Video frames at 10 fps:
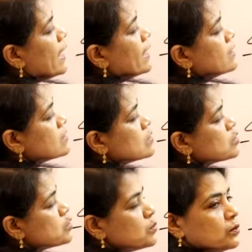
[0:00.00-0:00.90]
and this
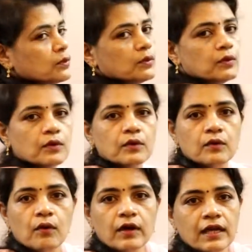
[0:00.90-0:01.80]
is 2.
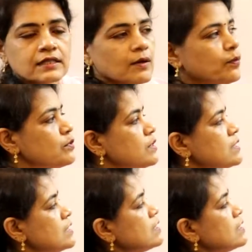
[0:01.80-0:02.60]
Okay, suppose this is